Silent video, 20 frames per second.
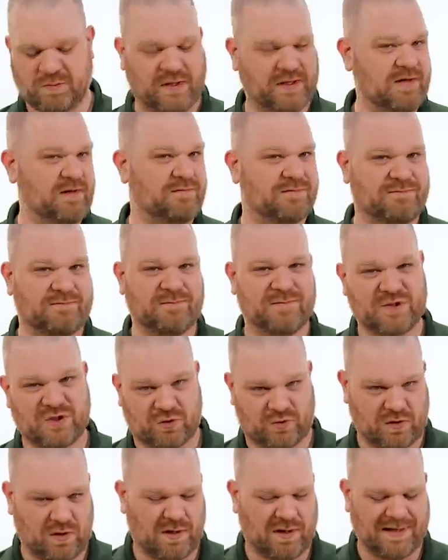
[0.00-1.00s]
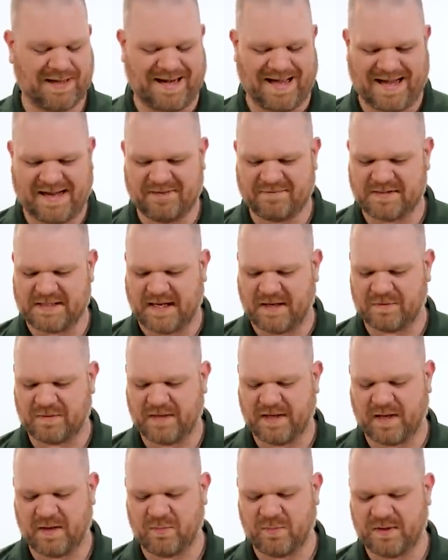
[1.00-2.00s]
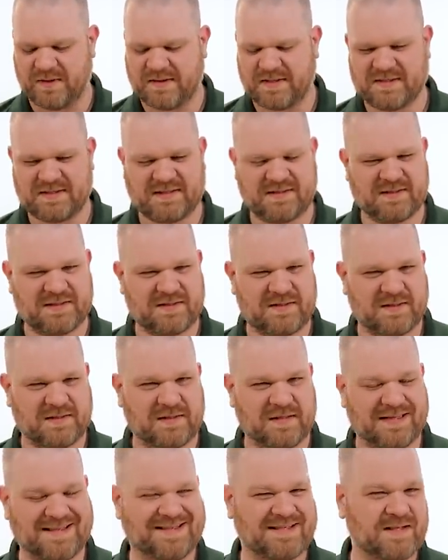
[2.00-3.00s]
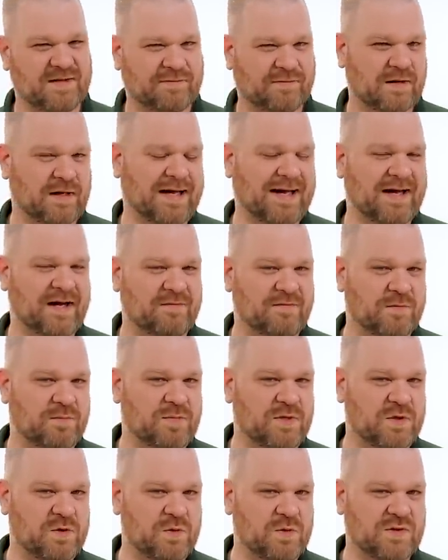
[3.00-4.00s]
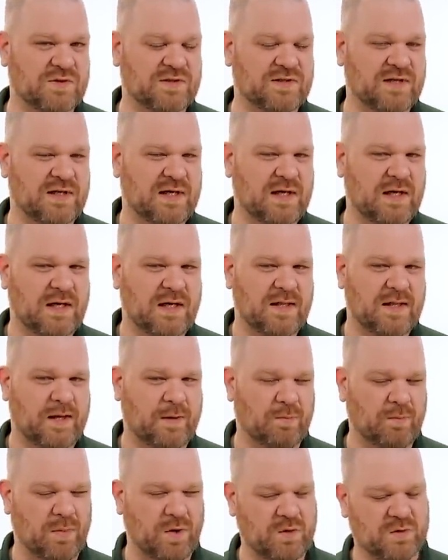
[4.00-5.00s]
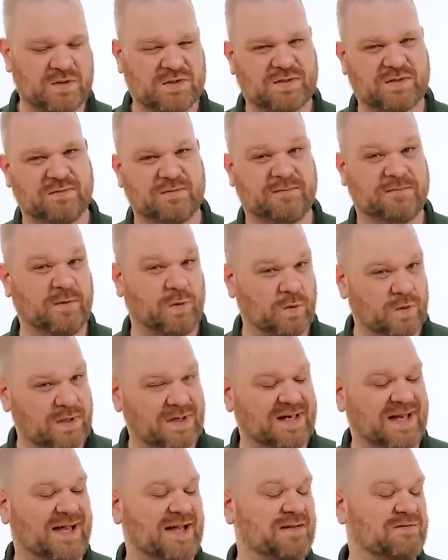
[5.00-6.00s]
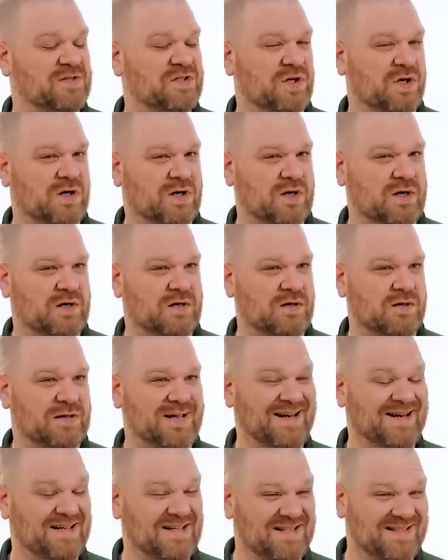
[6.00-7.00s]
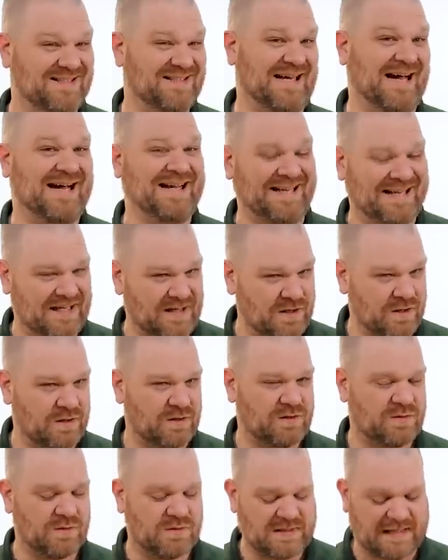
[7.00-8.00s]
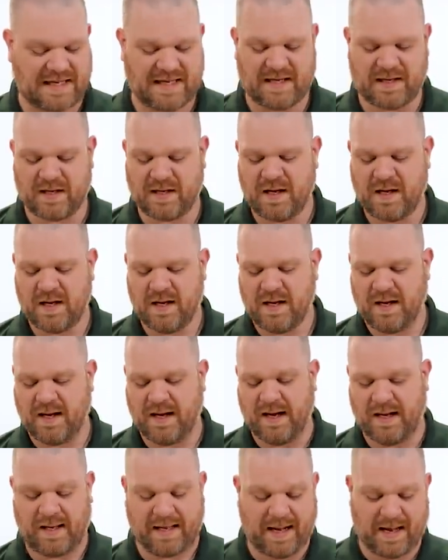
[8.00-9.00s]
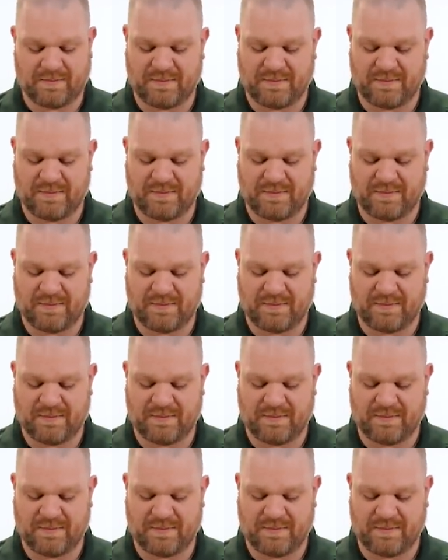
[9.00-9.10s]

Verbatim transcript: plenty of strong knives out there, but this is a different kind of abuse than most folding knives are kind of designed to take. Like